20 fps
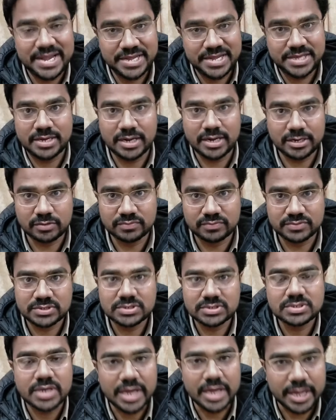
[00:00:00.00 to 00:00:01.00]
any kind of
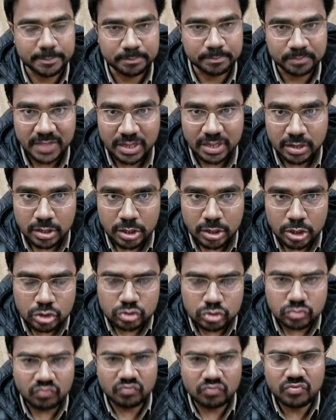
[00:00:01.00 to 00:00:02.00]
scam
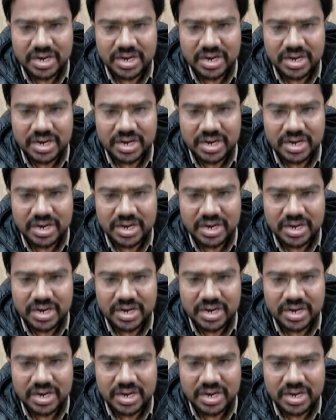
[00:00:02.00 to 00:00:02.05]
so